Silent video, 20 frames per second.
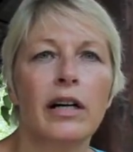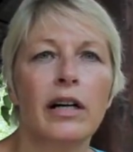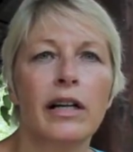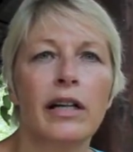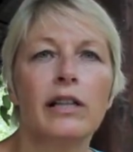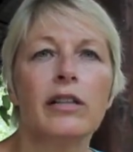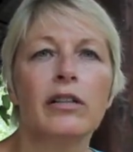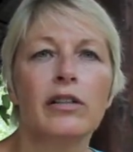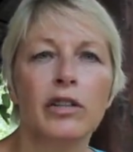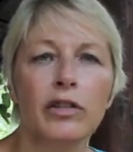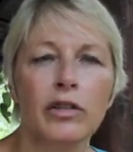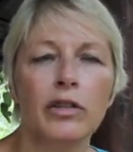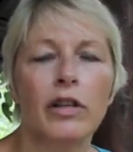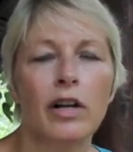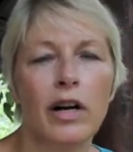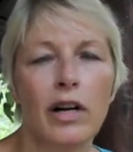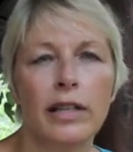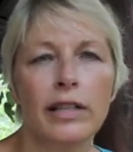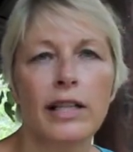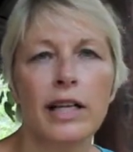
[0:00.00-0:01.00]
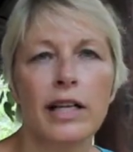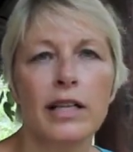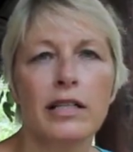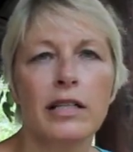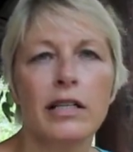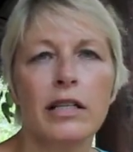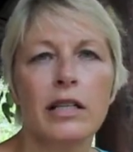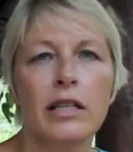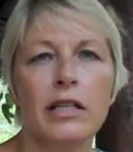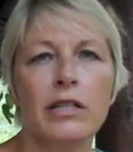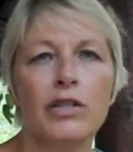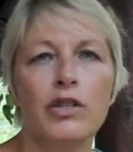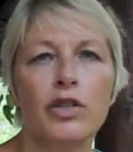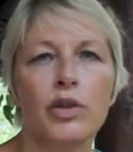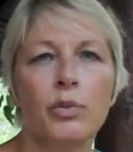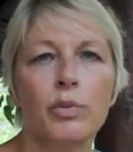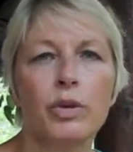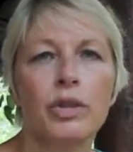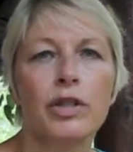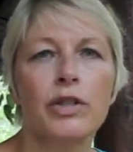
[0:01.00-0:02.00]
in the local context is to
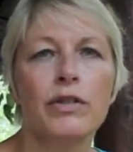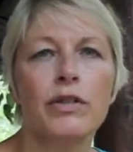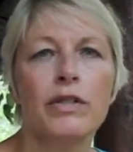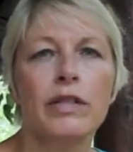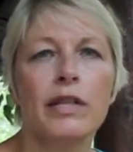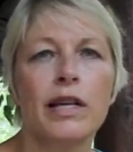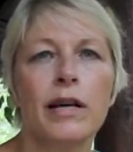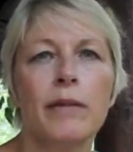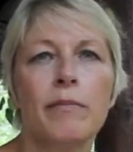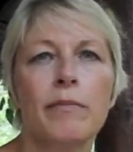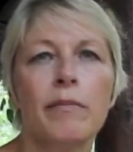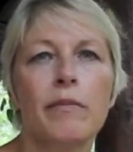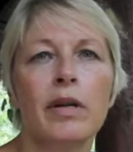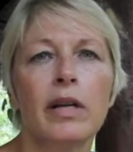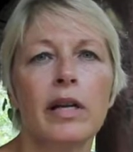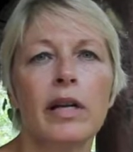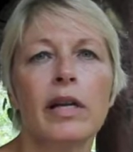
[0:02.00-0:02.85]
produce them